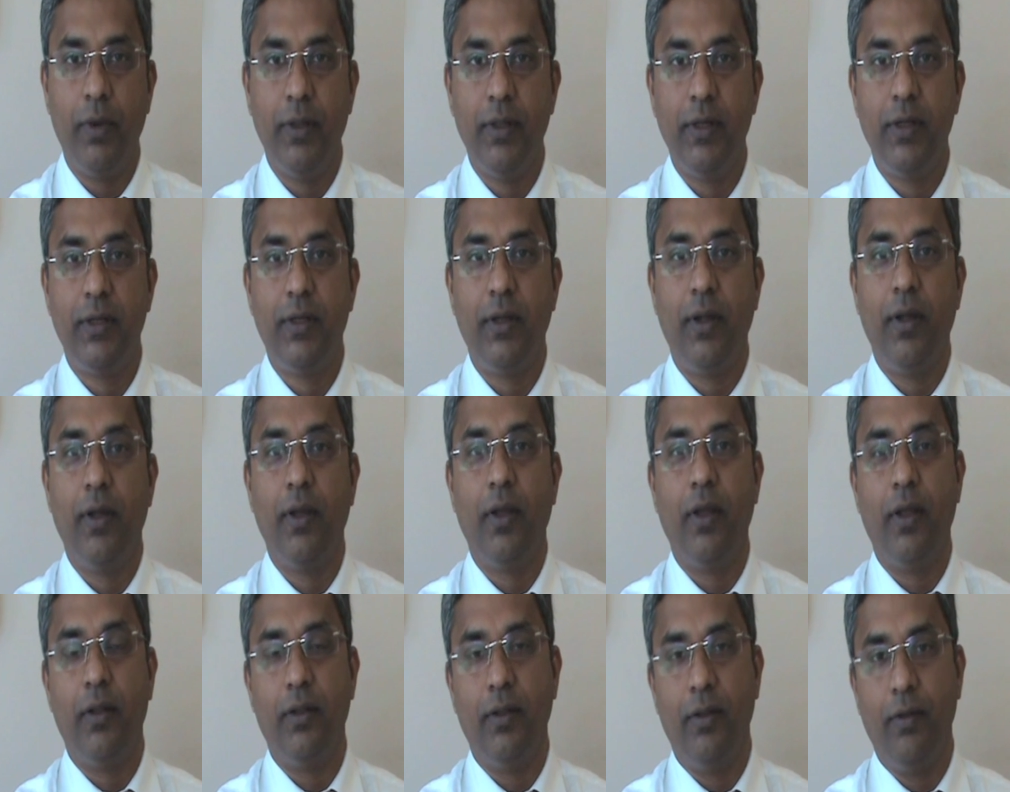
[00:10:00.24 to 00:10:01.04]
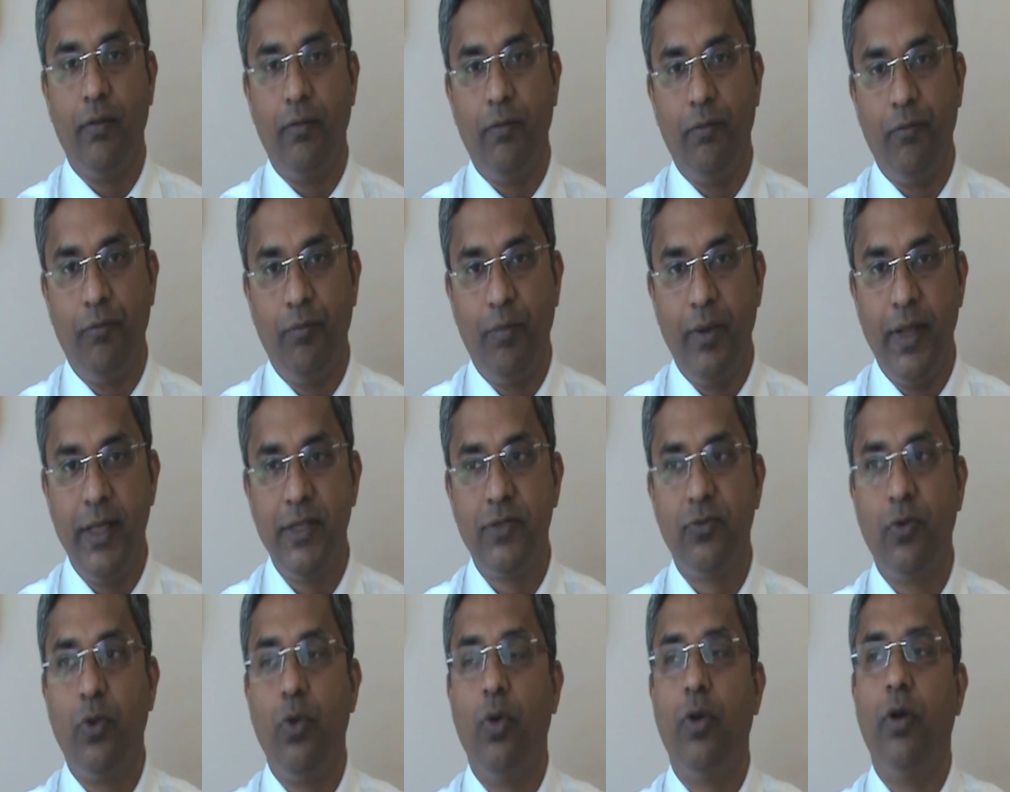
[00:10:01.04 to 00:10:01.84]
mother tongue and the
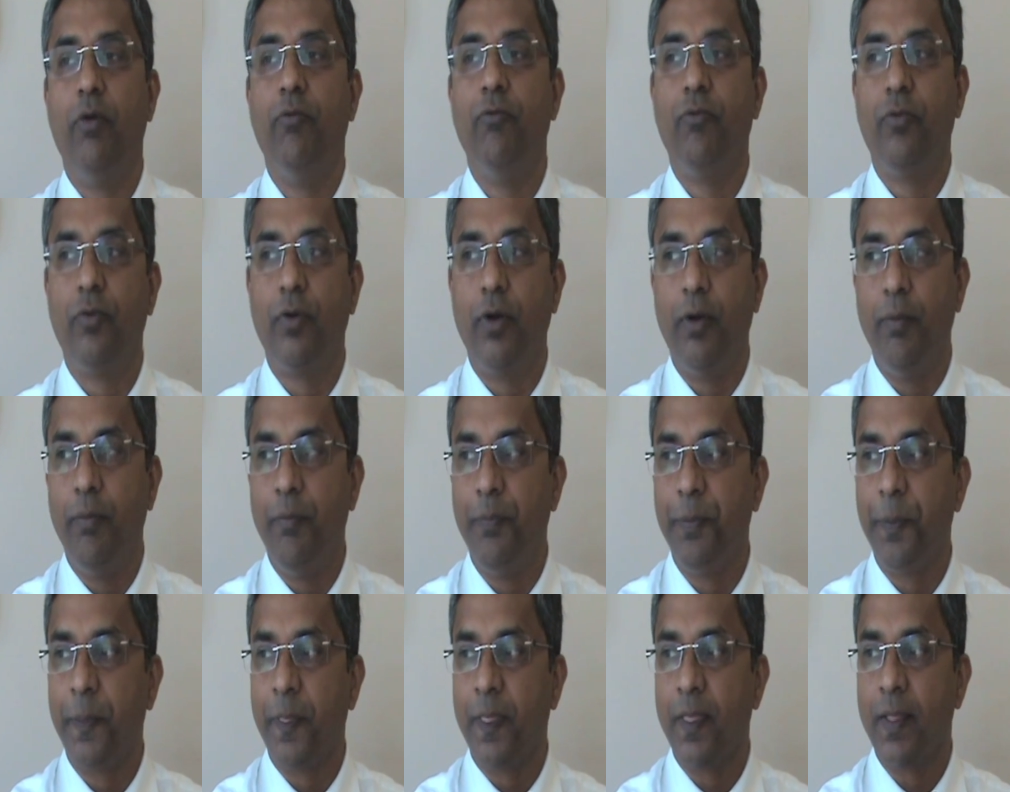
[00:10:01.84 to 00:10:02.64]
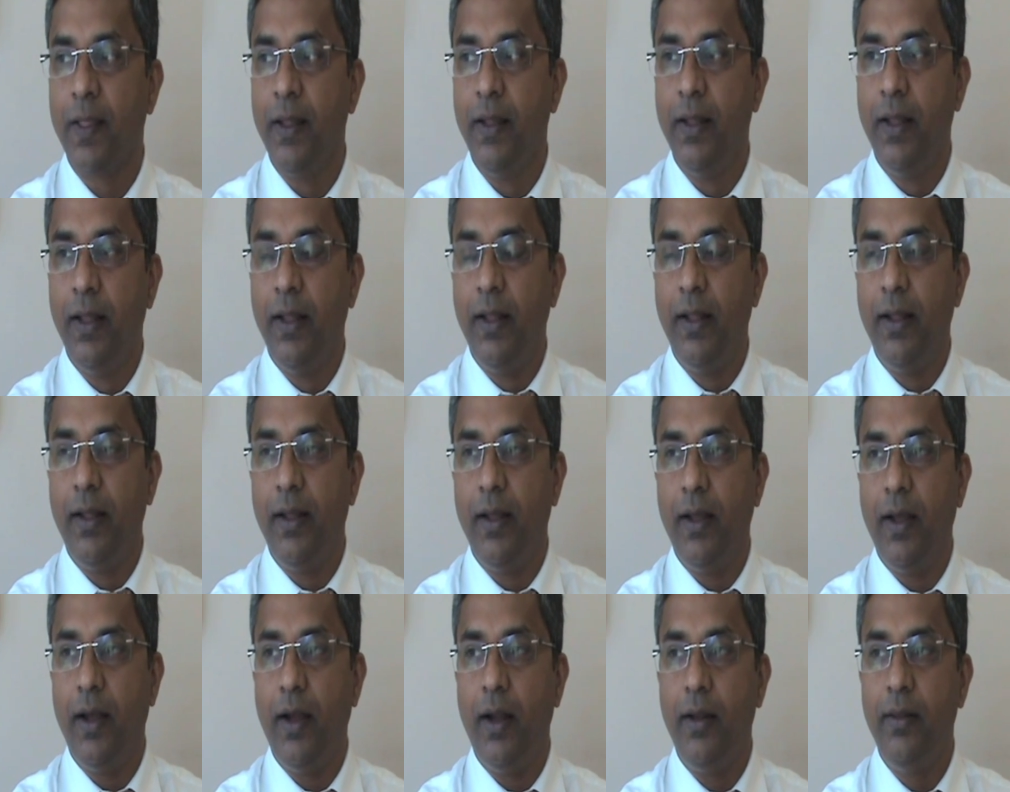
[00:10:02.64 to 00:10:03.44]
place where you come from.
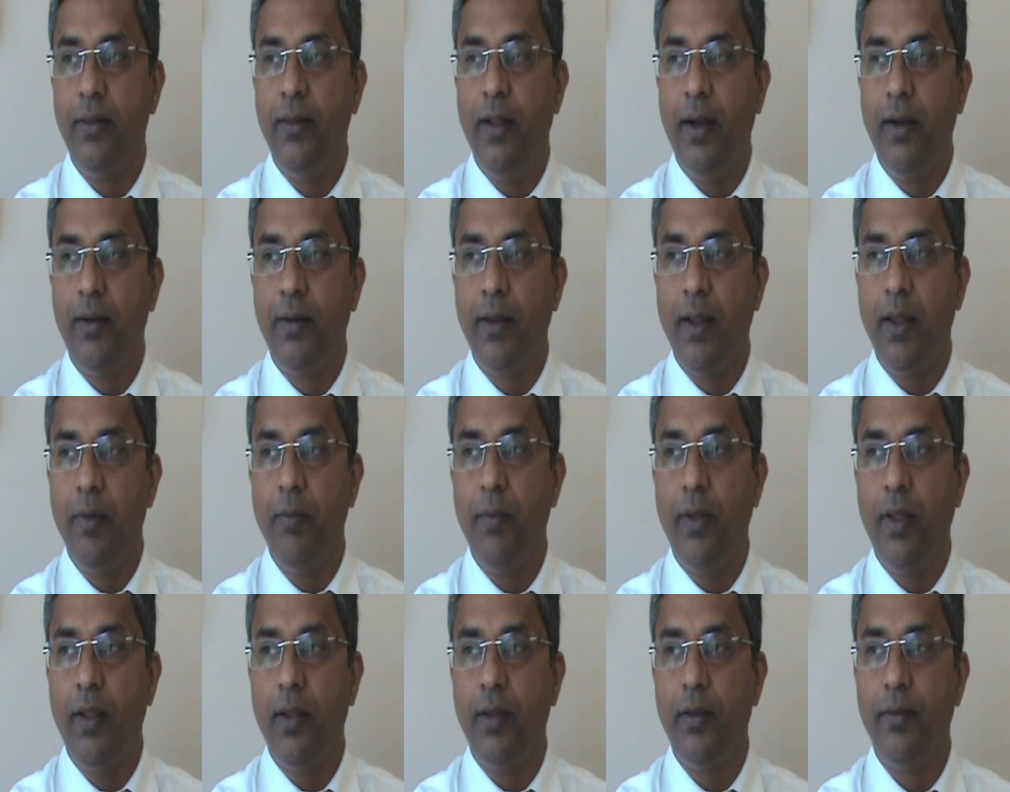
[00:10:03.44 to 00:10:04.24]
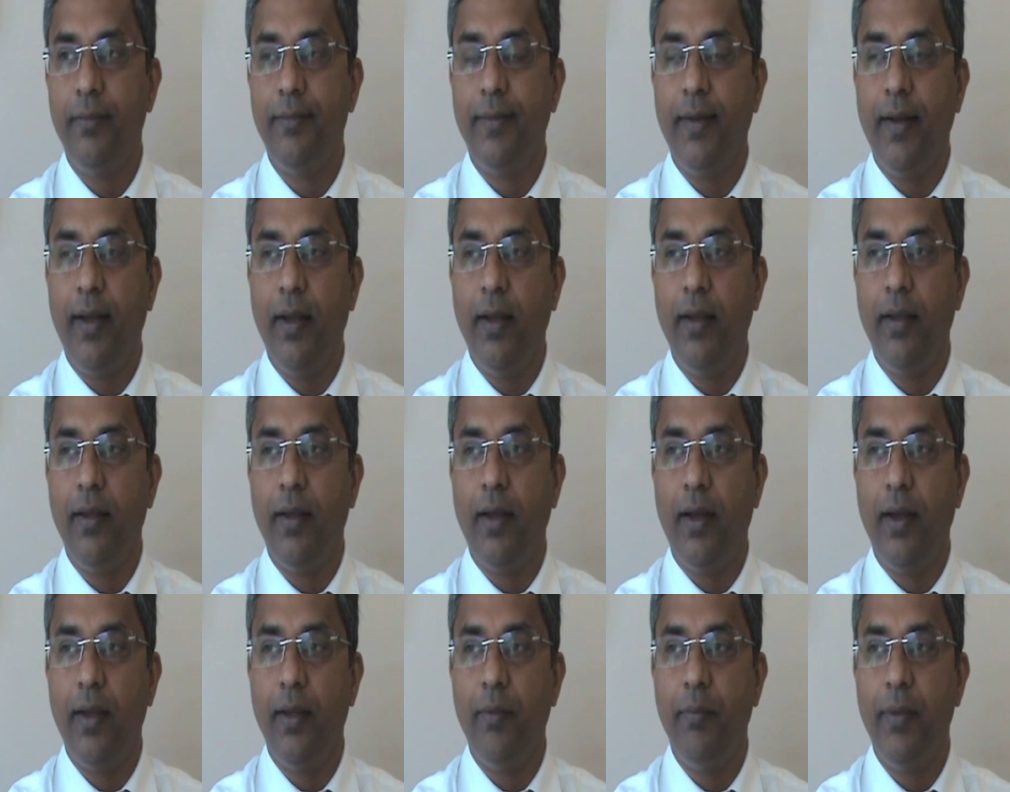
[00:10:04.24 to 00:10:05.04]
At that time,
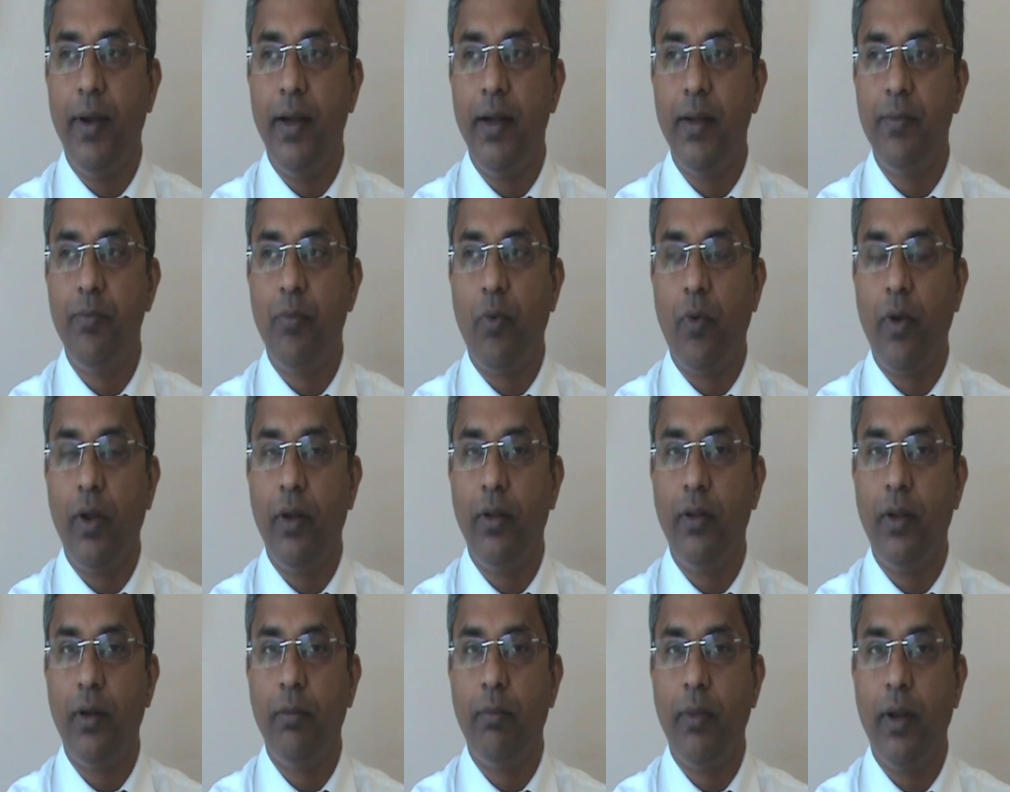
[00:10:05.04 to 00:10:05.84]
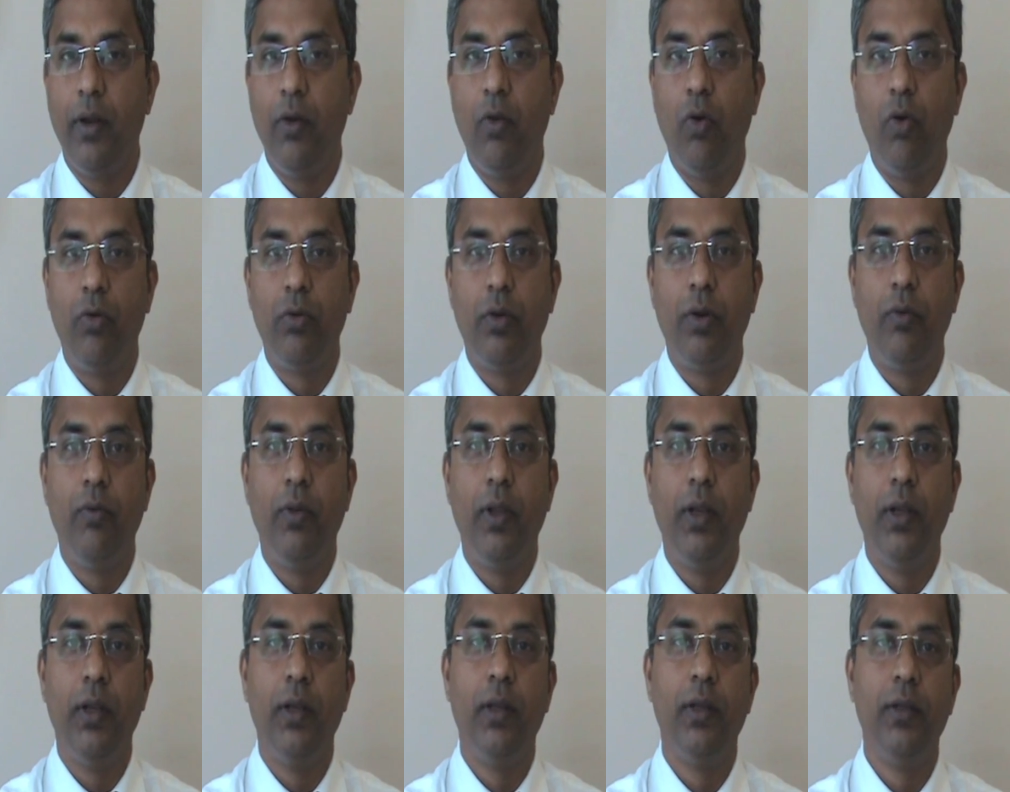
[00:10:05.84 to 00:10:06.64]
I made a point that my daughter
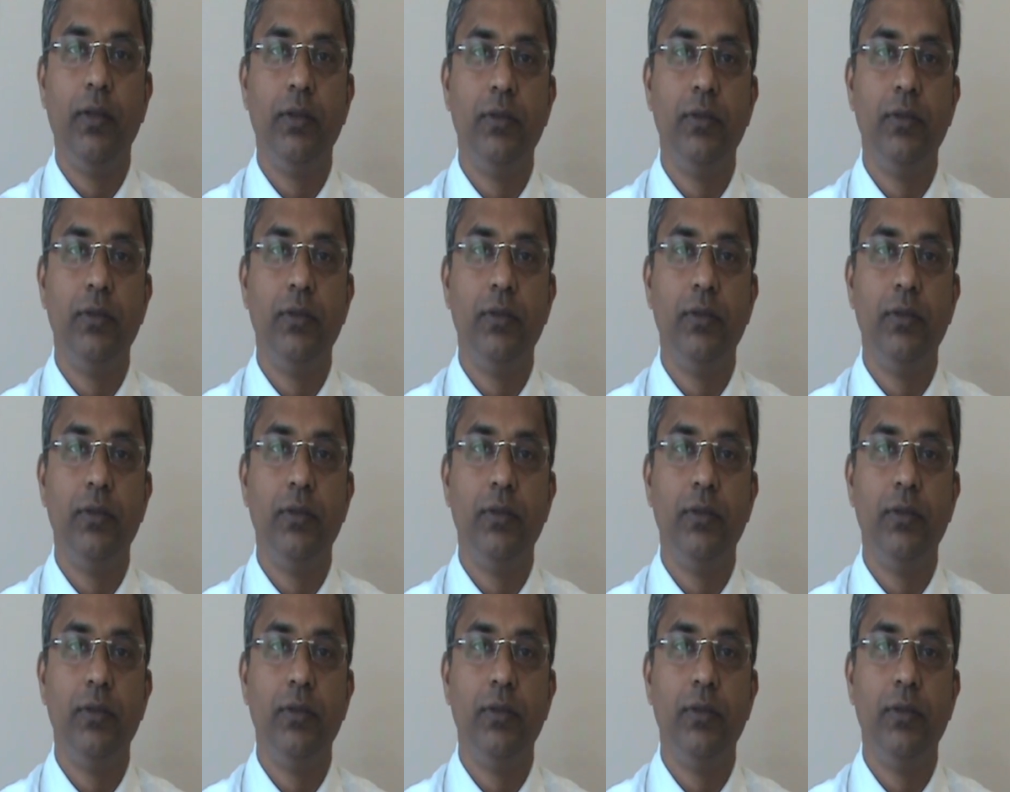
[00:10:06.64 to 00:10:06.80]
will